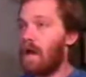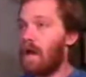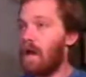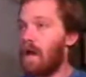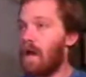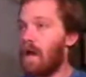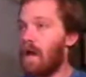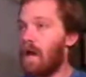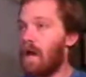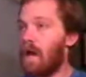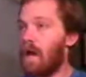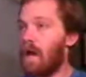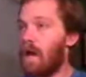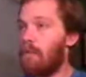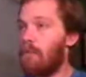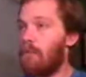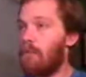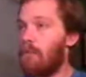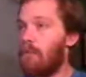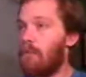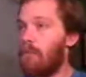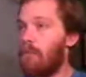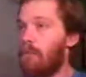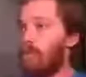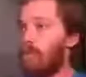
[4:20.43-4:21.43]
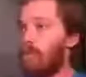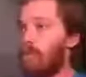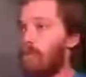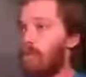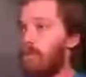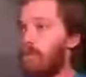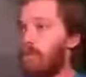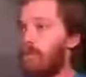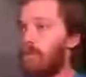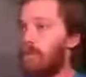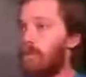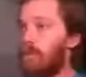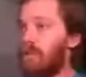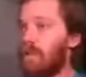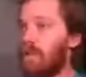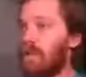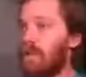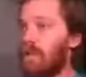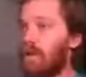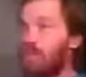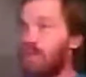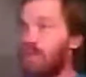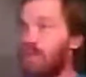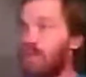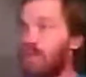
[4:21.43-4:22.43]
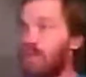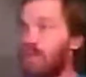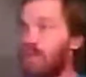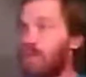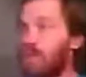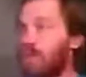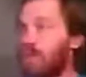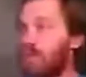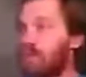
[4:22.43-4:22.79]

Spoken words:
Let me just close that